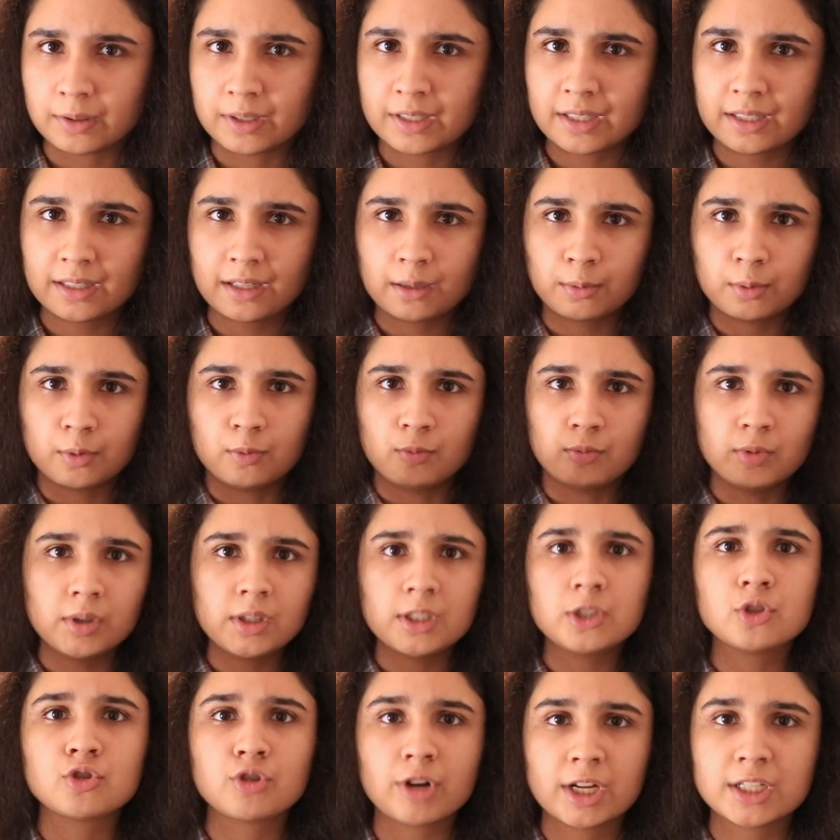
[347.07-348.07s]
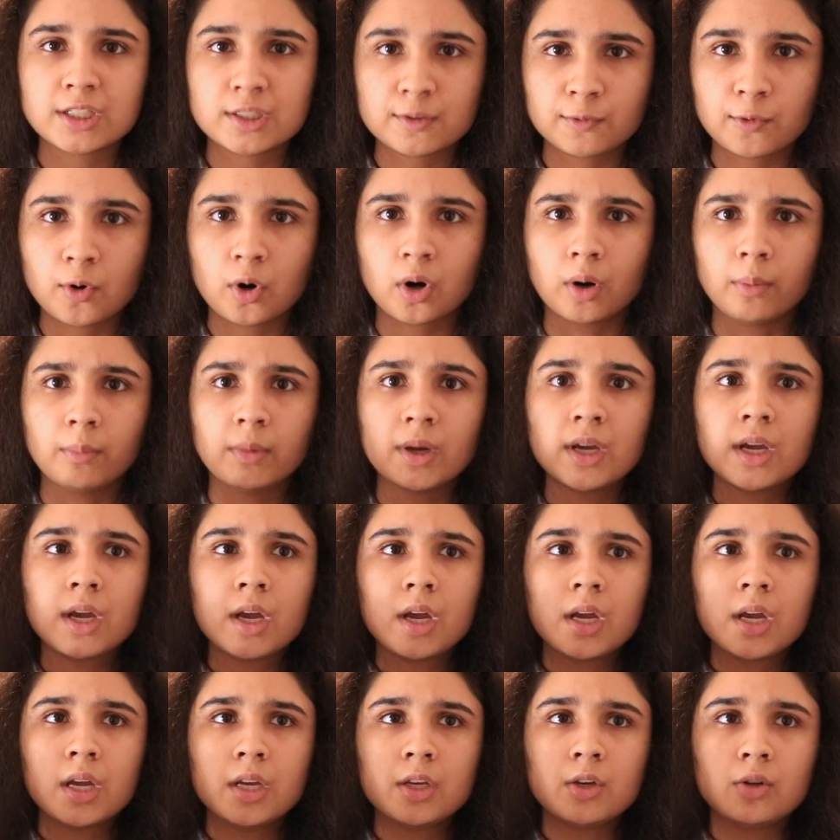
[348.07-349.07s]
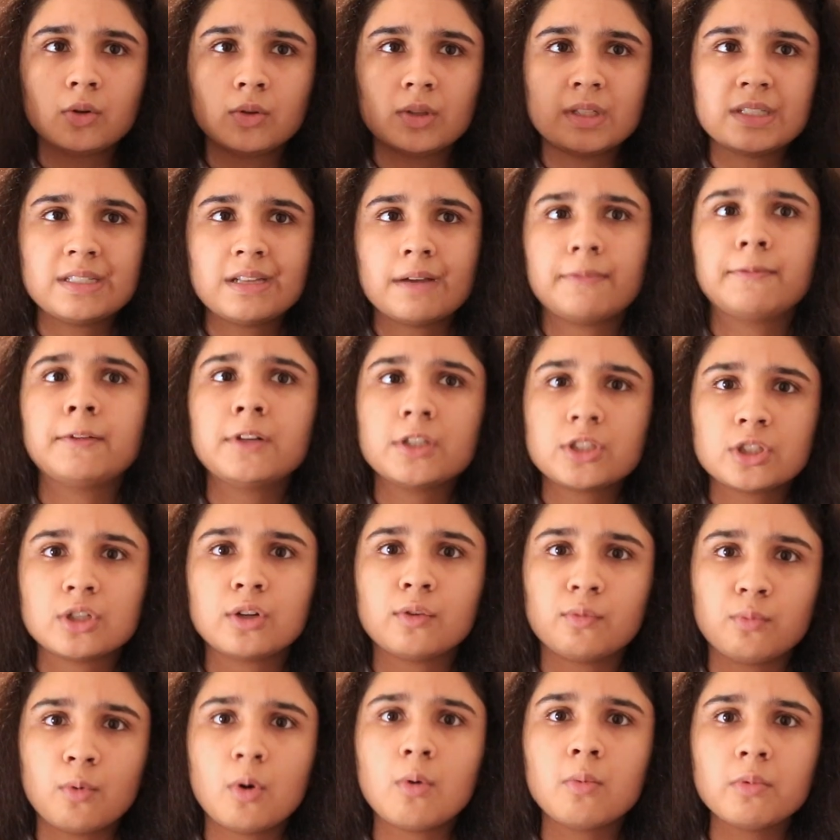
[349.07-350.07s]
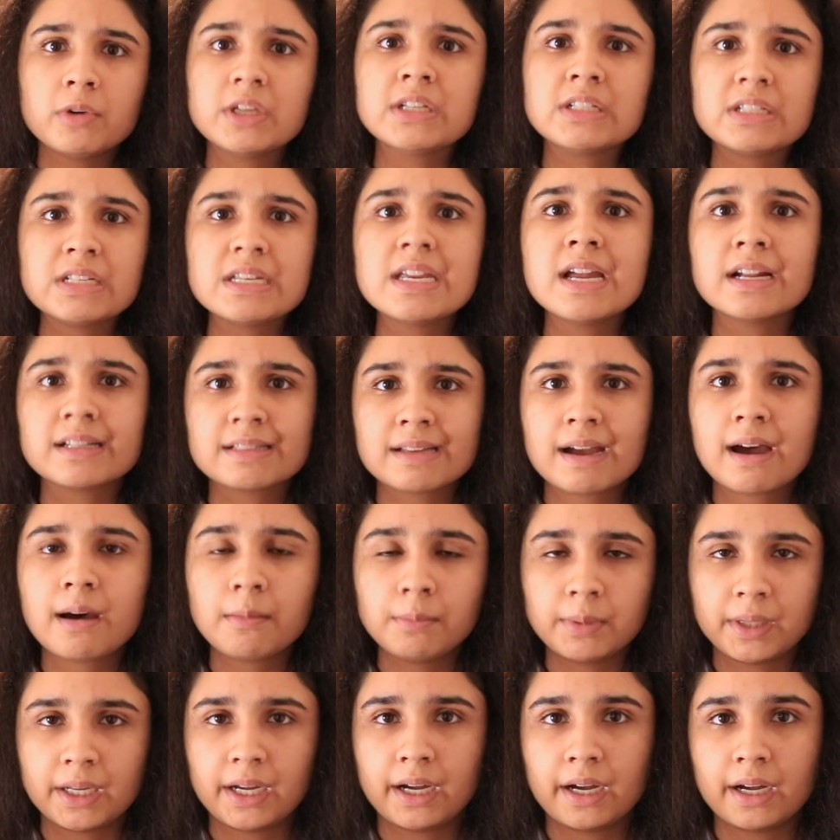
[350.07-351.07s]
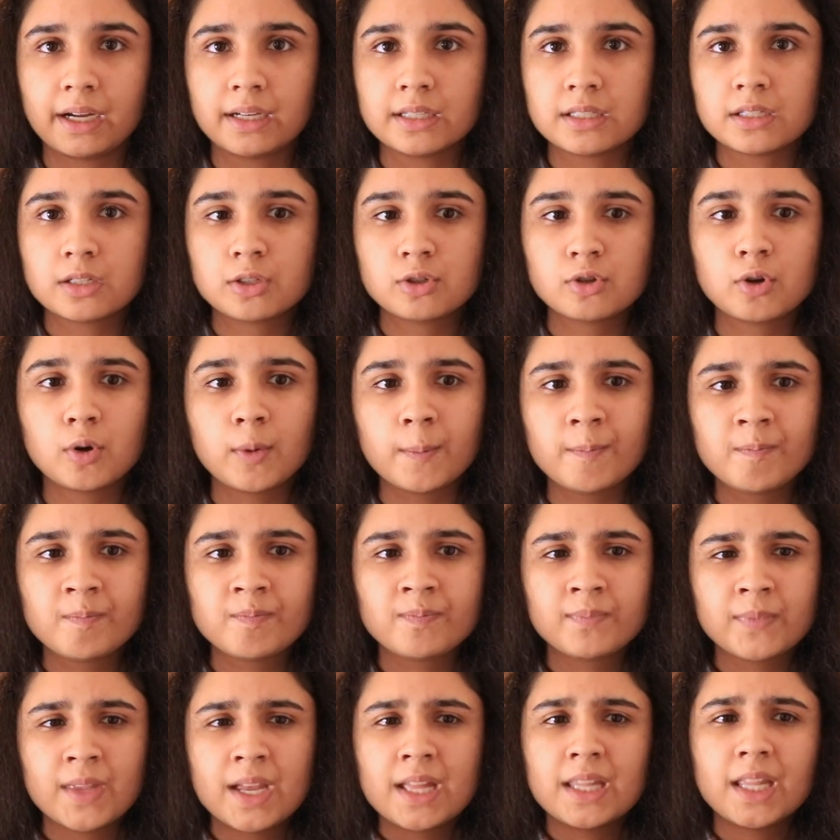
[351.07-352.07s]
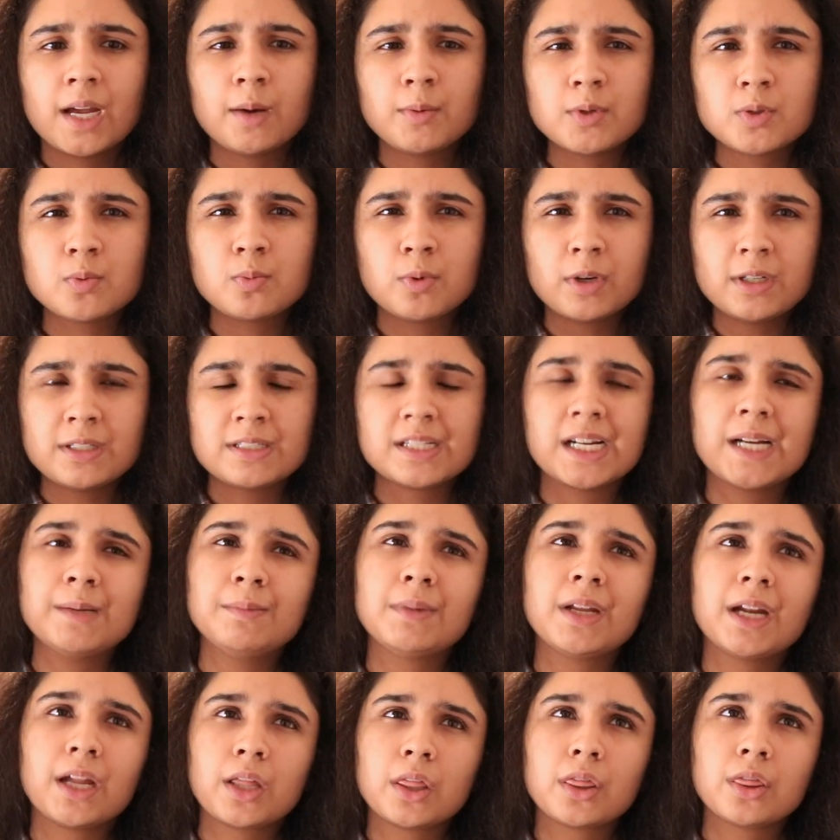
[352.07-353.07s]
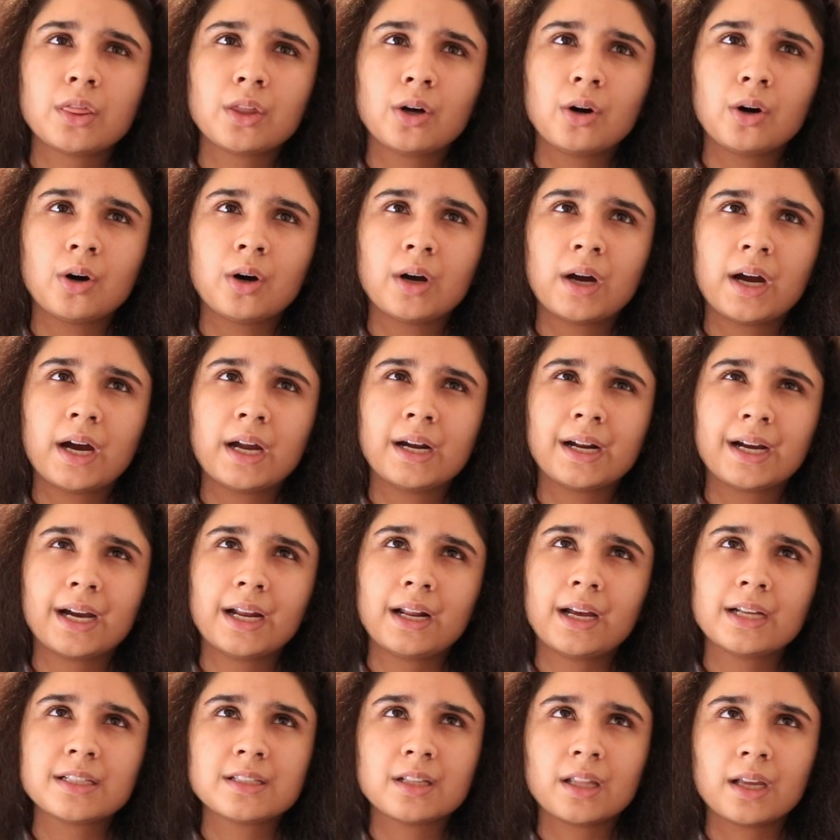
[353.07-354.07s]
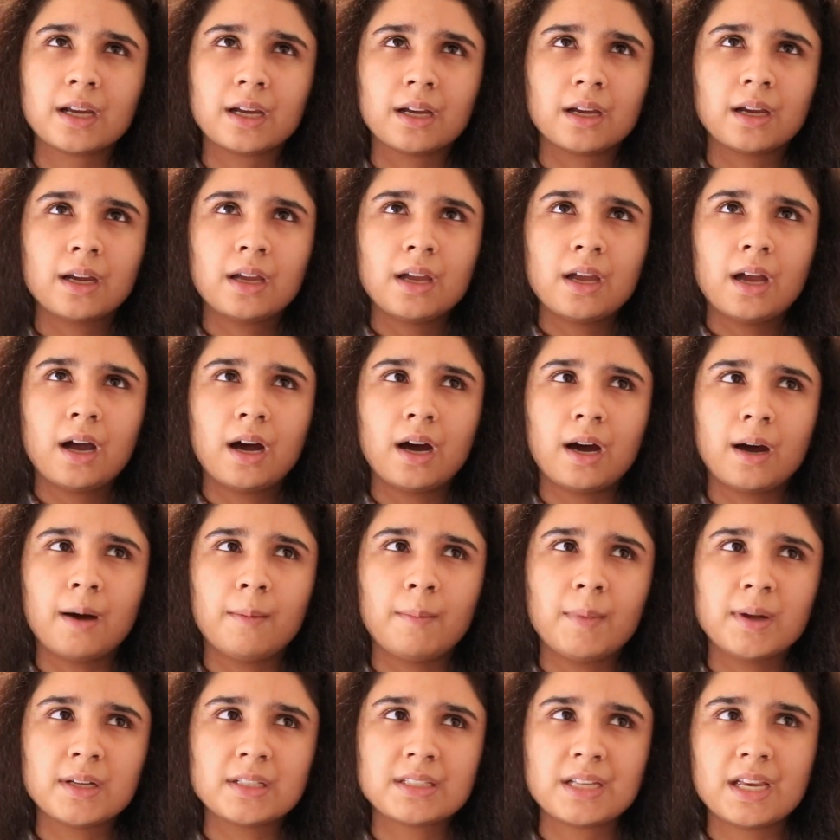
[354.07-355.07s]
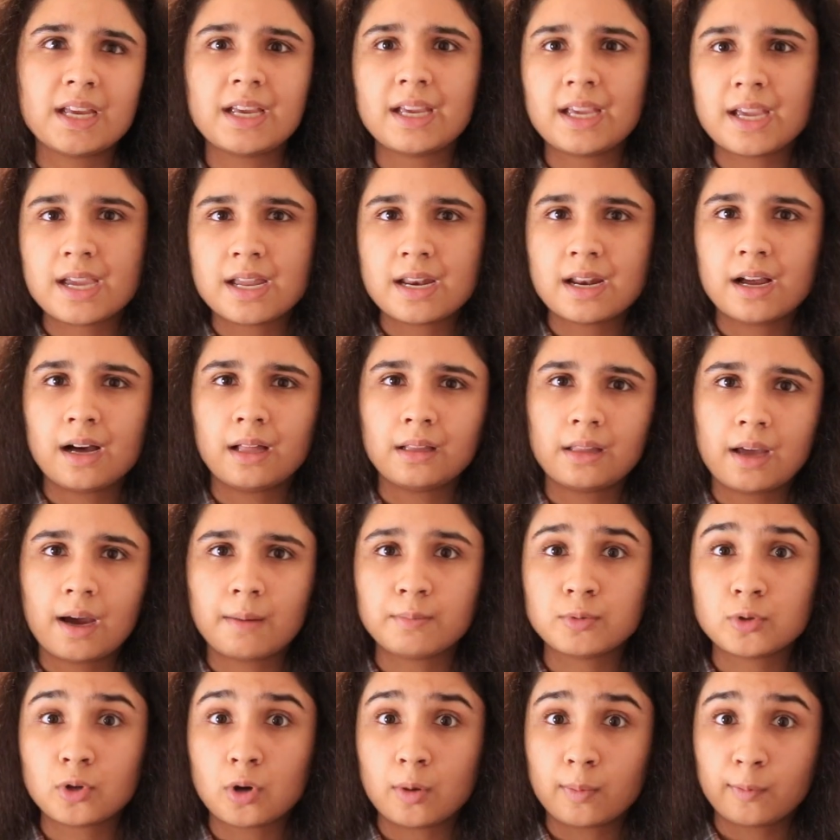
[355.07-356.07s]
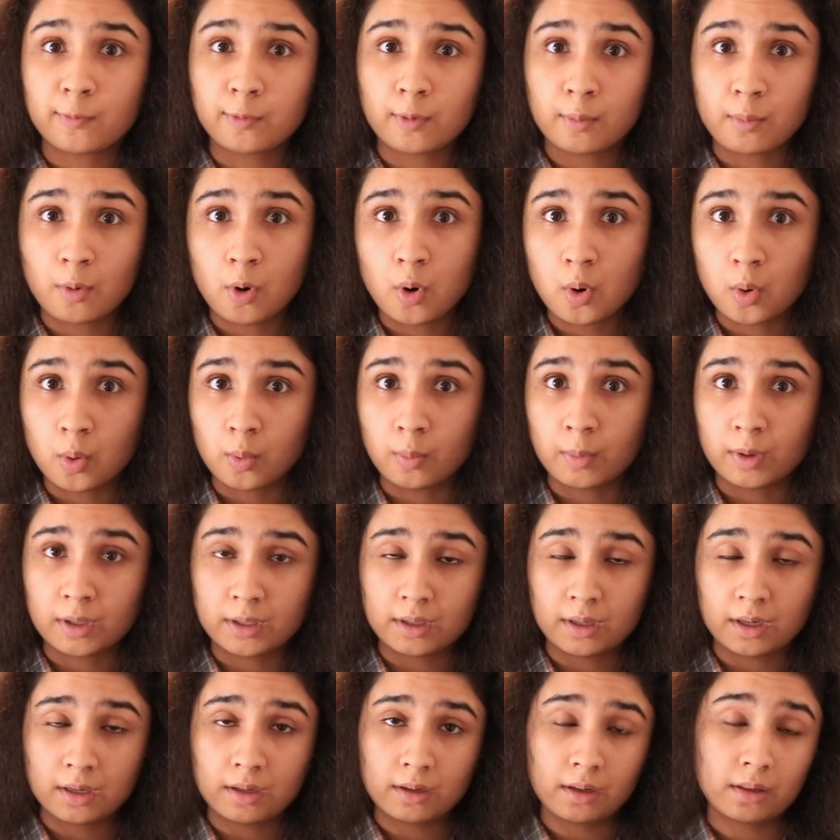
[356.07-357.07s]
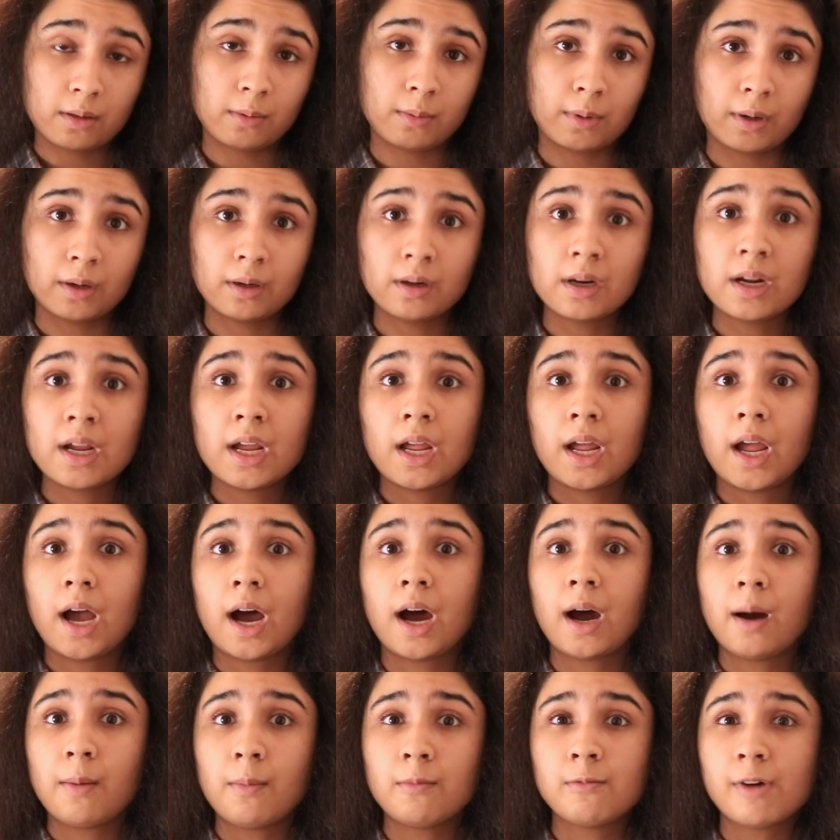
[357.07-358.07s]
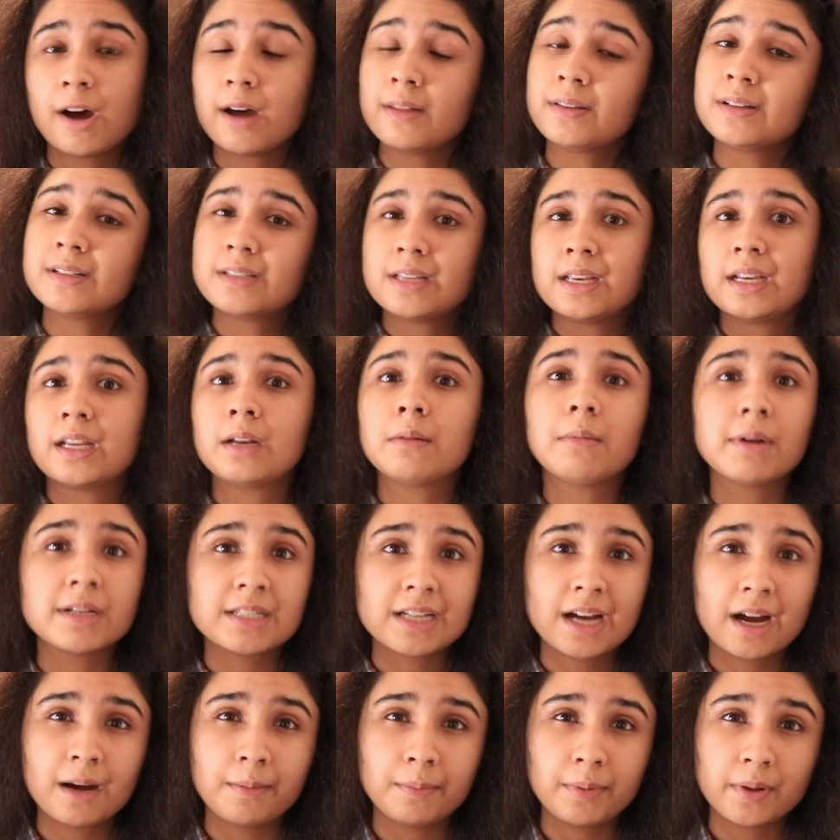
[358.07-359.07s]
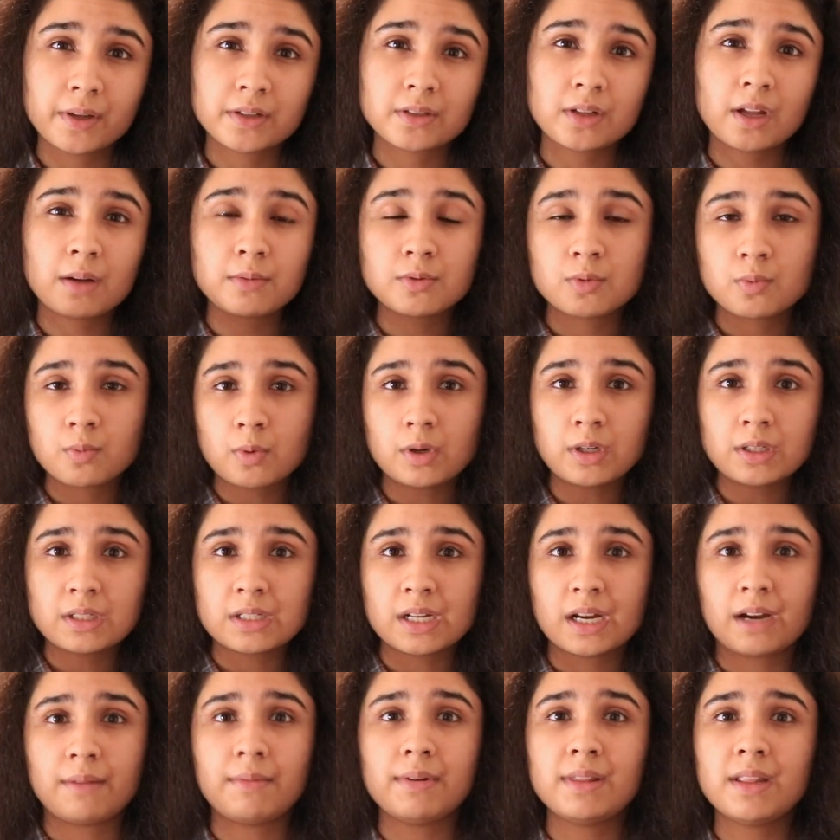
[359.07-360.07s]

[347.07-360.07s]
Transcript: I think that would really transform, the definition of what we see a tablet as. So that was one time that I thought, and I kind of had to take in a laptop from home, or another one, rather than taking my tablet. So that was one time.